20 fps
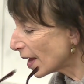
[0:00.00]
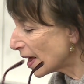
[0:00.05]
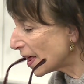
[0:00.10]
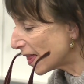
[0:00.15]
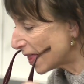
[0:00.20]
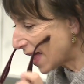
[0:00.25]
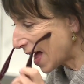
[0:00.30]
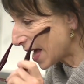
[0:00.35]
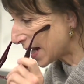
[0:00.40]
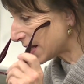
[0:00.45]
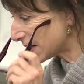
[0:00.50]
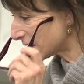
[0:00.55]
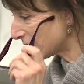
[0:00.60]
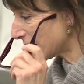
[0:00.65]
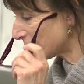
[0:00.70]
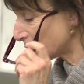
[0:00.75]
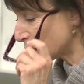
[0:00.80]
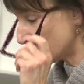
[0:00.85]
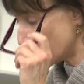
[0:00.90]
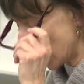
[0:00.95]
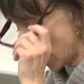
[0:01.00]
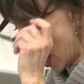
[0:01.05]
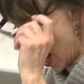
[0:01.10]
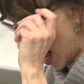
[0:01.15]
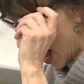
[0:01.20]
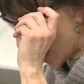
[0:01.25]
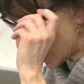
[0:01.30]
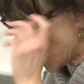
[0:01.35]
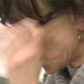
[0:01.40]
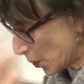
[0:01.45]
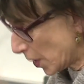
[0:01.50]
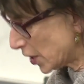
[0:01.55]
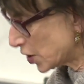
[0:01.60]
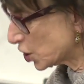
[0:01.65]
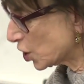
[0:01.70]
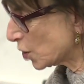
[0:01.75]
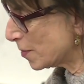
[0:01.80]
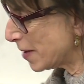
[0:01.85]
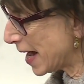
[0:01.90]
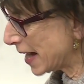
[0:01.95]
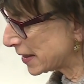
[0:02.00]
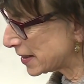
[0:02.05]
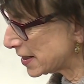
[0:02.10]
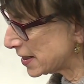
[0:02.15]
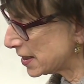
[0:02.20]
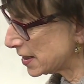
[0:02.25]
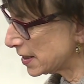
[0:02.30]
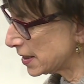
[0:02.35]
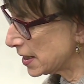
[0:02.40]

that has a lot to do with it. I just wanted to go back to